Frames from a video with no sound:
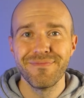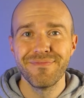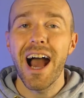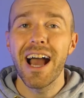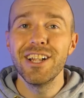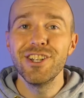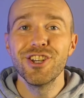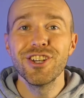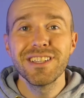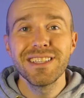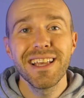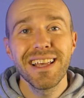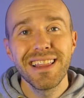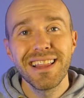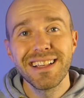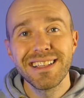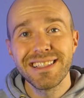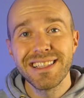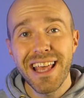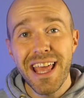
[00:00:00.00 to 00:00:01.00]
I just said
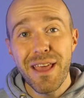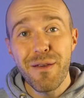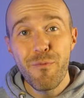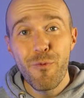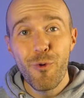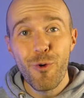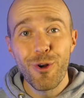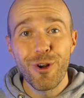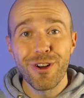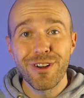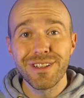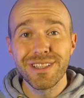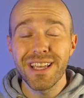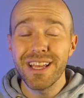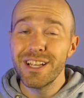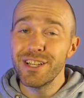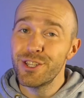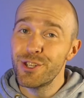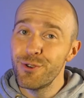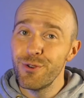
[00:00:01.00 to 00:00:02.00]
the same words
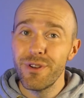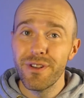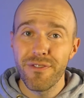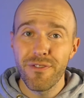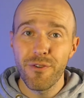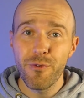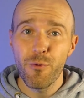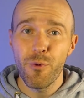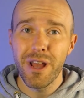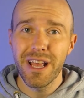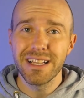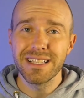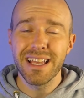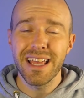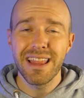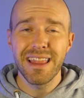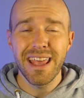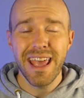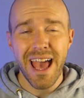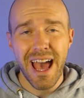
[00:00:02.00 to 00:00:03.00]
in two different ways
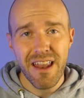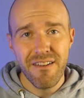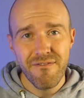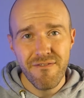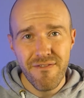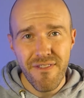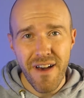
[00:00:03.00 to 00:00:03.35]
and they had